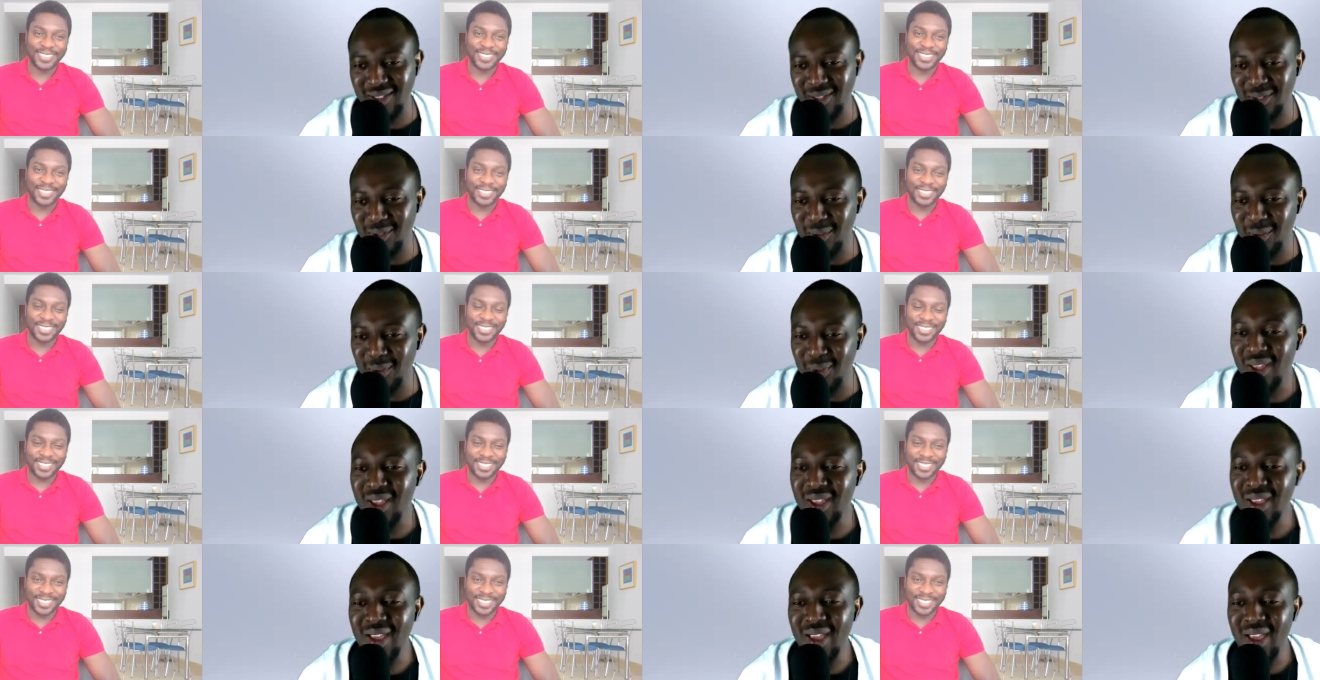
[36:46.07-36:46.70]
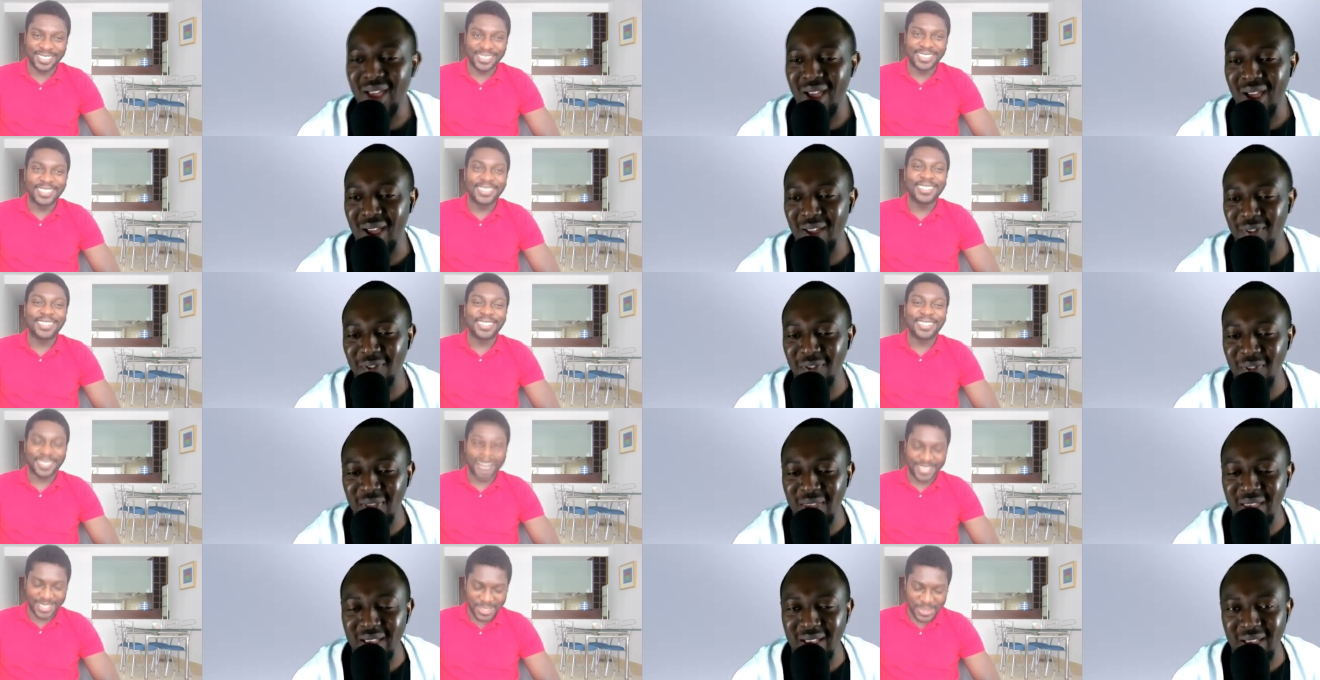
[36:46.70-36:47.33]
Speaker 1: Hustle. I
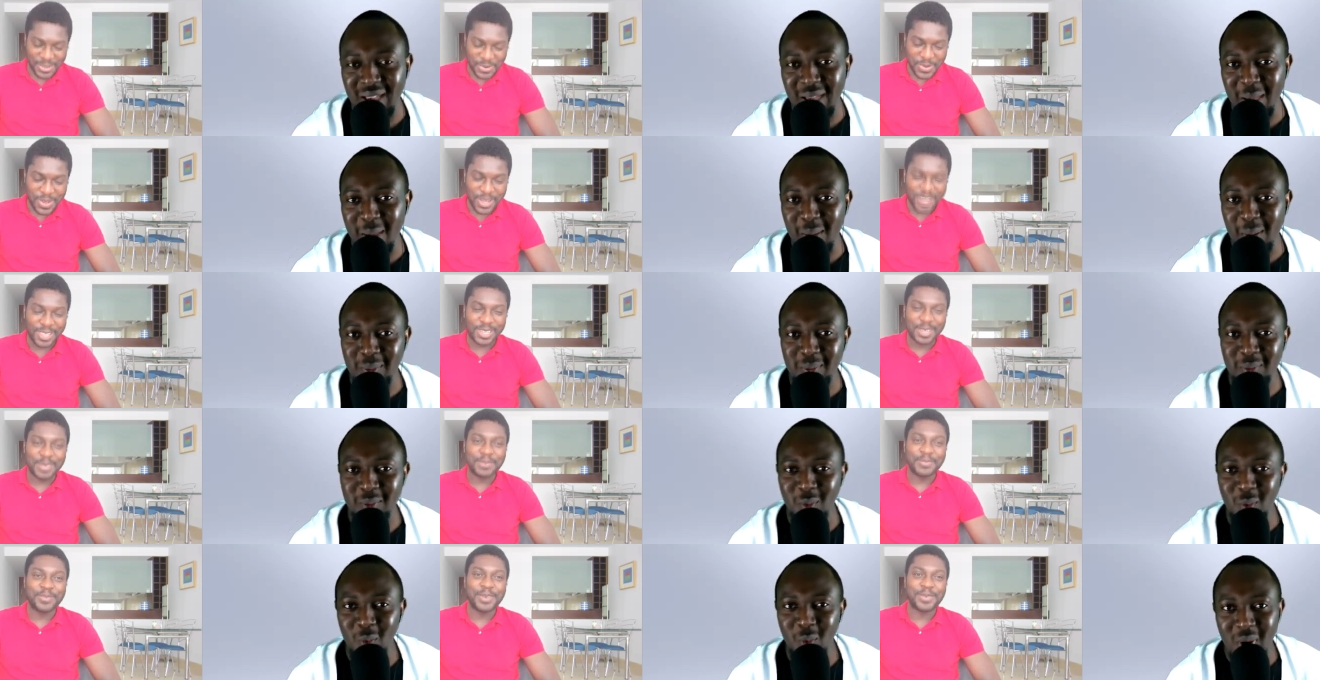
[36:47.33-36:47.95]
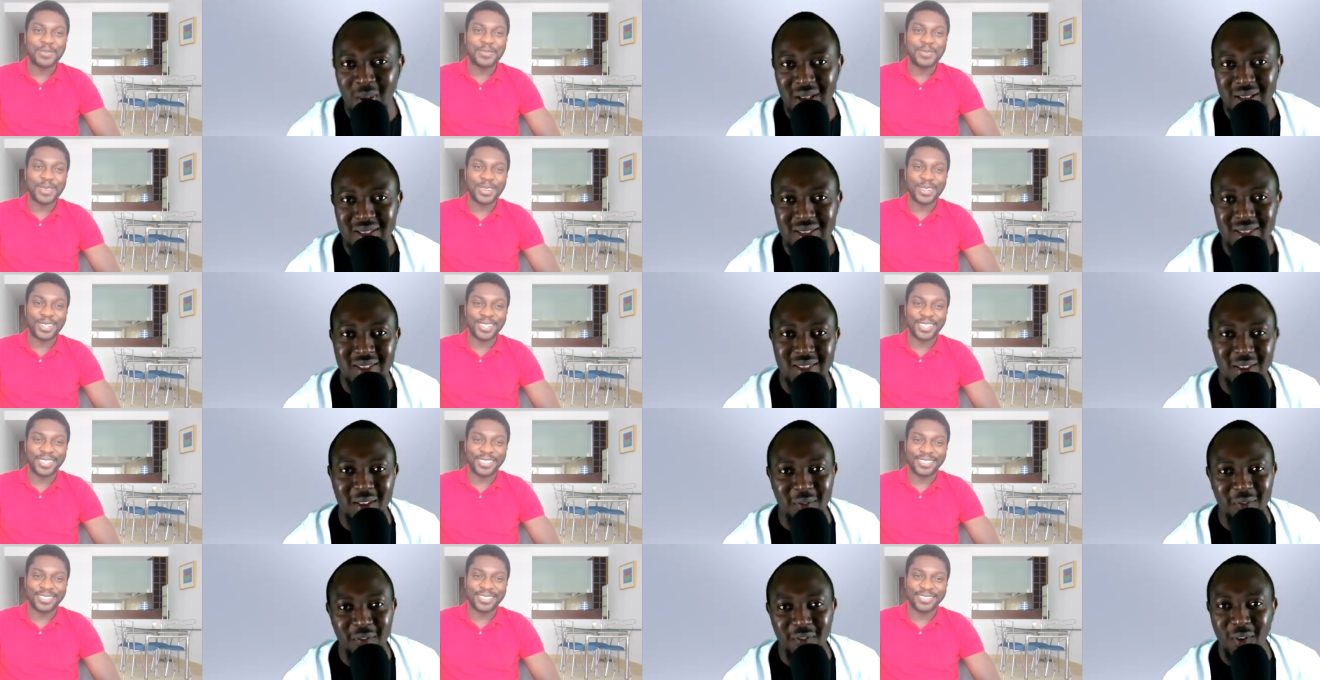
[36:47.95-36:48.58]
think um,
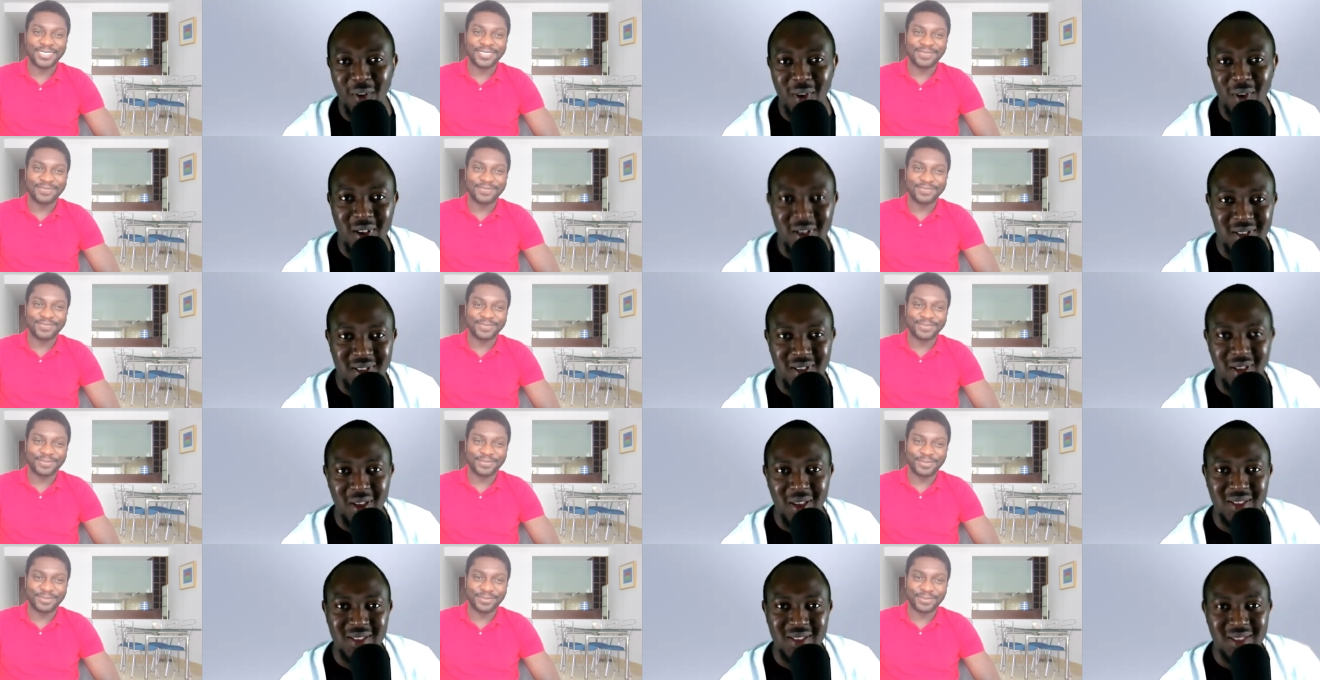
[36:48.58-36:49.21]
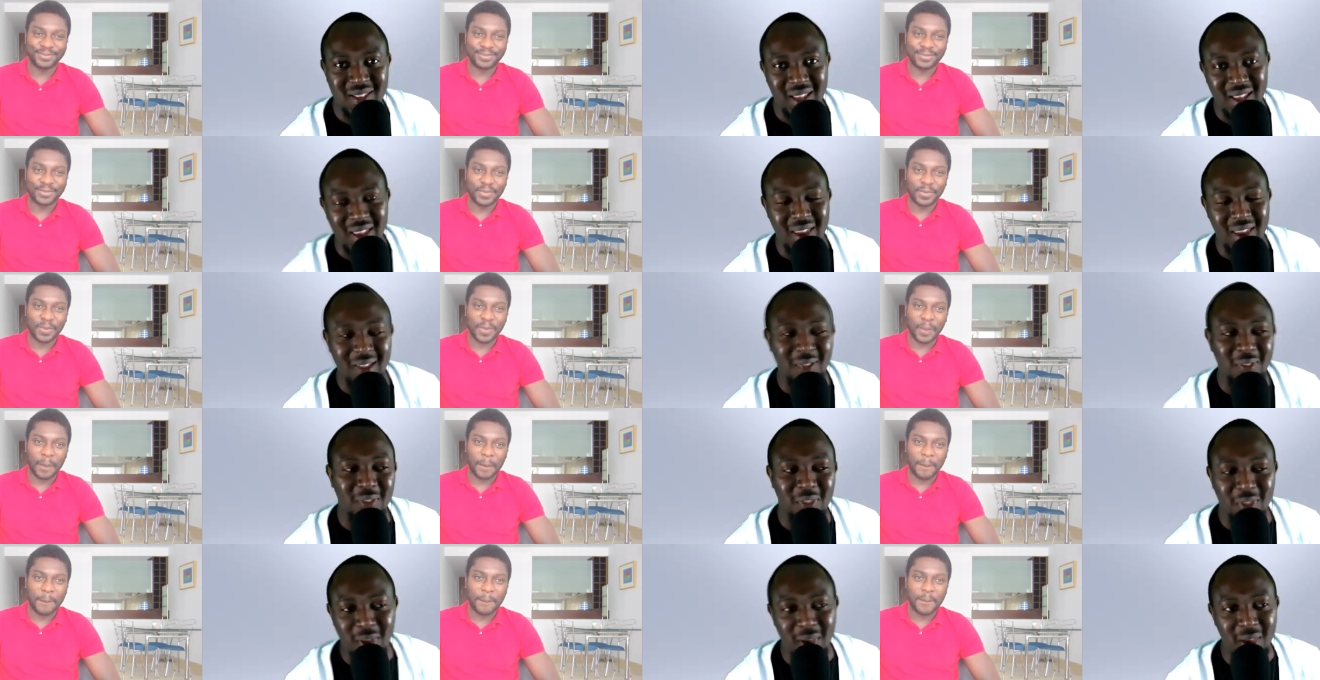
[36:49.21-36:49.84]
once the first,
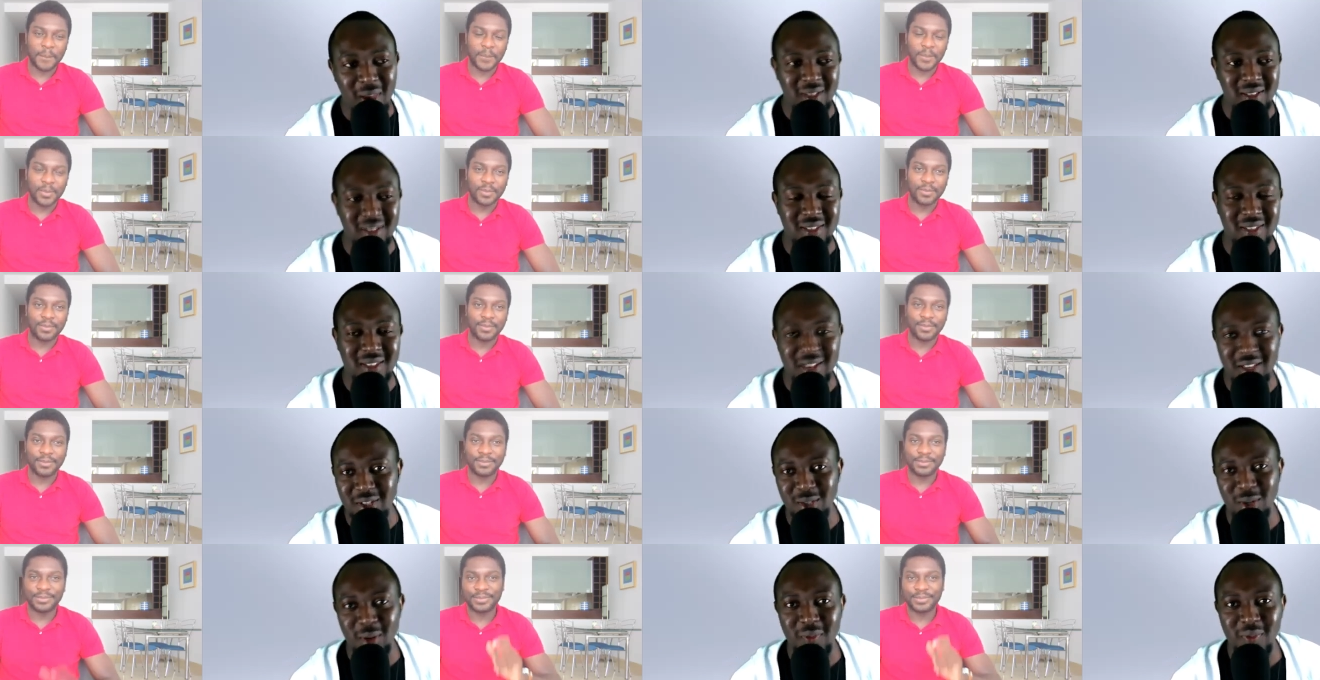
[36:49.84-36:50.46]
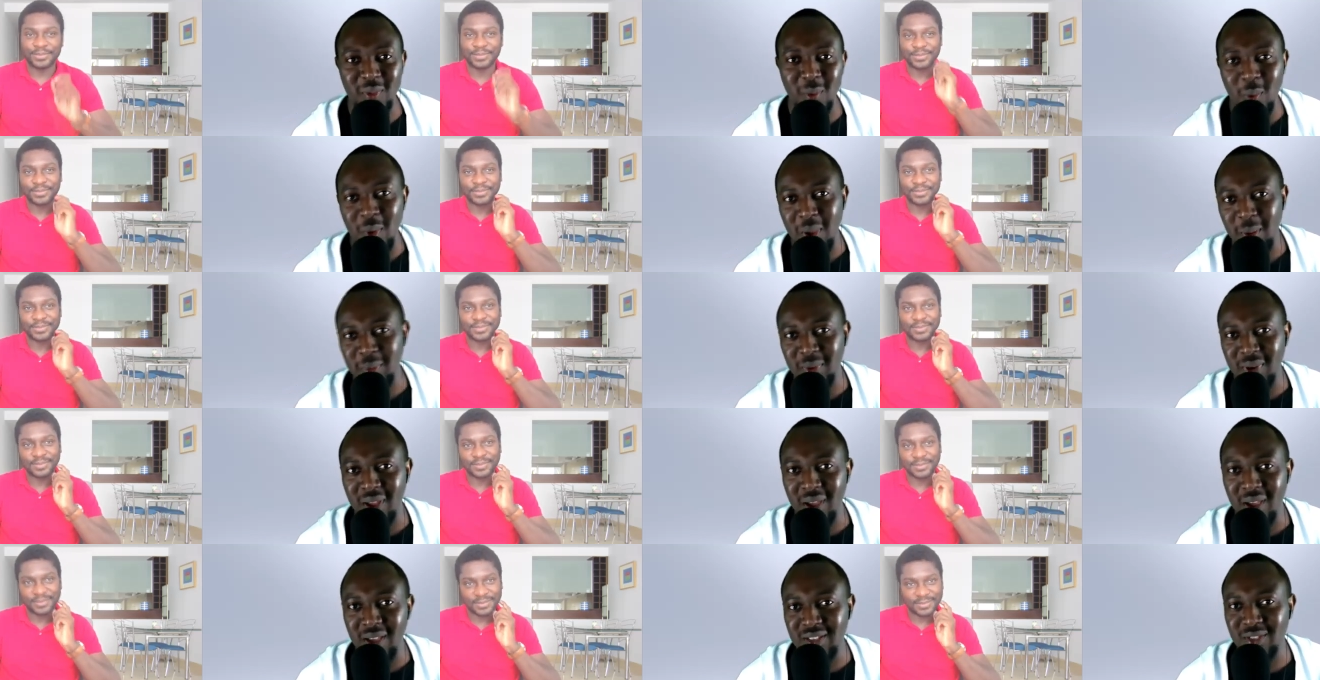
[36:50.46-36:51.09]
second, third session of the
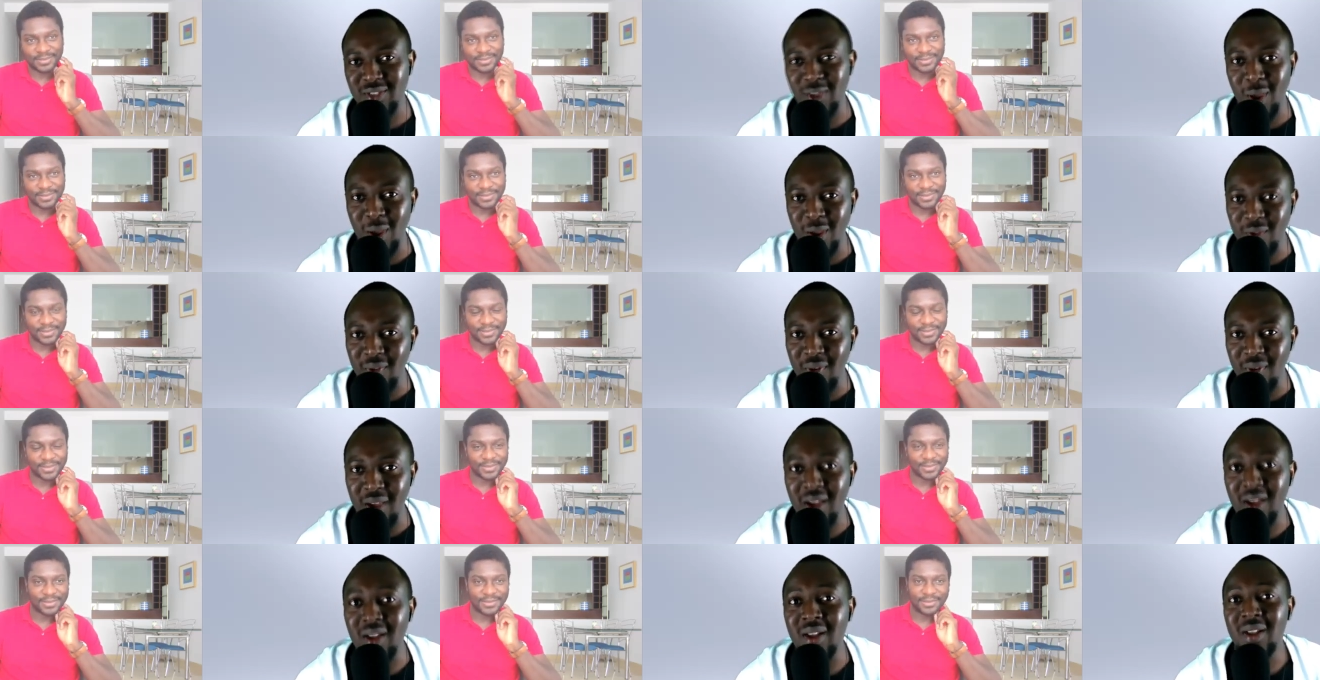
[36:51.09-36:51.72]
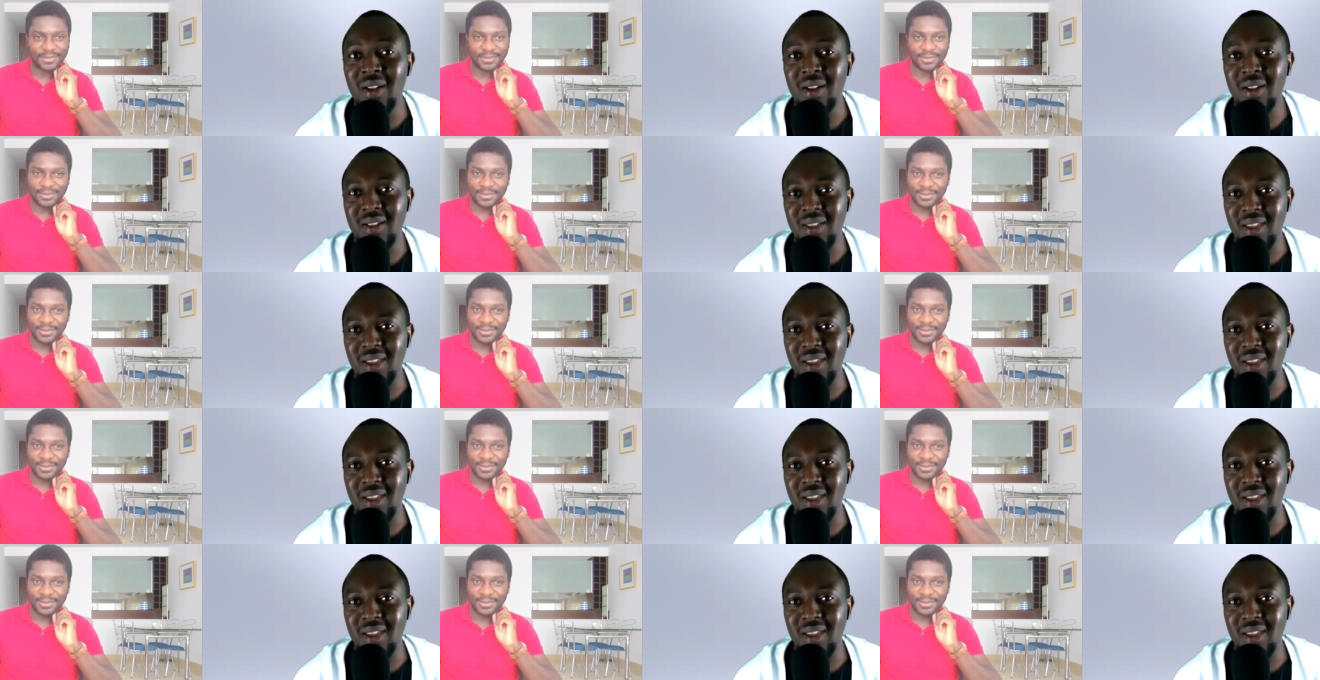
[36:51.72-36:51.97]
webinar is over,